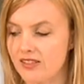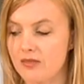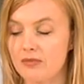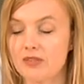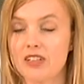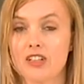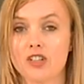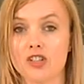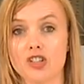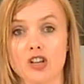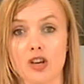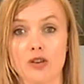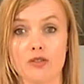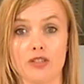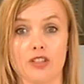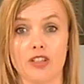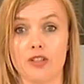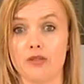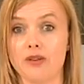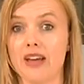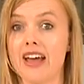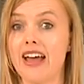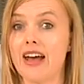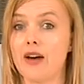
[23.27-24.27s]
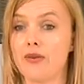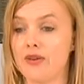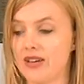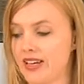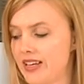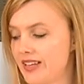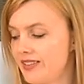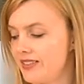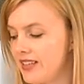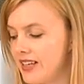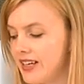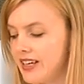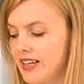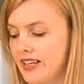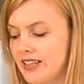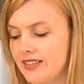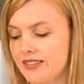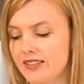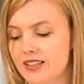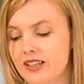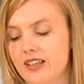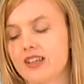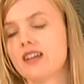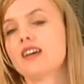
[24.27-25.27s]
I'm going to show you how easy it
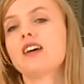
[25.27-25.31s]
is.